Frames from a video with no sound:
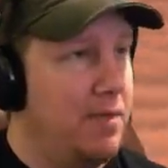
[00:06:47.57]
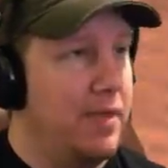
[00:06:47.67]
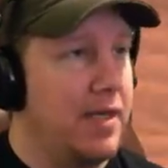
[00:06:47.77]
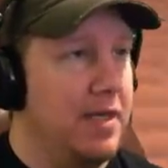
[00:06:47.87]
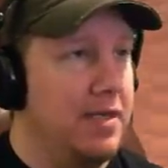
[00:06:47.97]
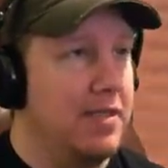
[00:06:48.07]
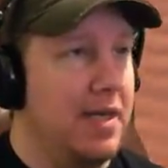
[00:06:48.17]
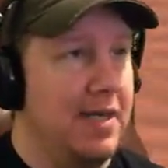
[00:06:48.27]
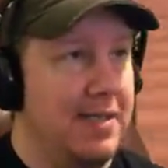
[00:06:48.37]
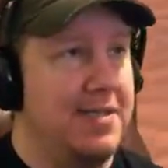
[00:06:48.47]
because
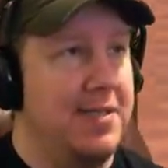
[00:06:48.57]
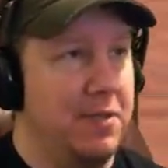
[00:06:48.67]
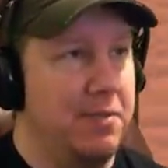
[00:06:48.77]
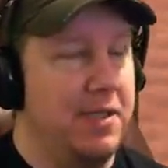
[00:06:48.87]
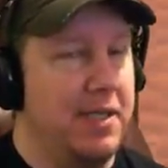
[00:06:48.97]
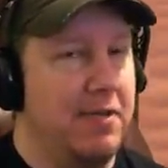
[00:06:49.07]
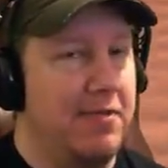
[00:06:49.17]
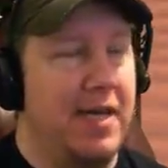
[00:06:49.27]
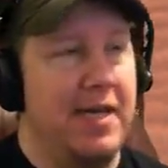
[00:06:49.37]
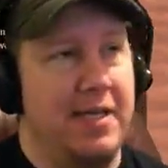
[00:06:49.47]
I still believe
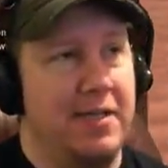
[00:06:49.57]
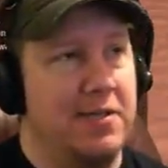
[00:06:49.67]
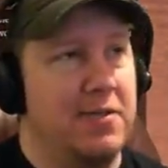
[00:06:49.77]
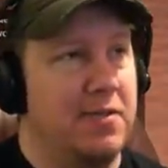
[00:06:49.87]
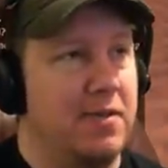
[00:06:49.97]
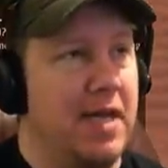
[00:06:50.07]
that is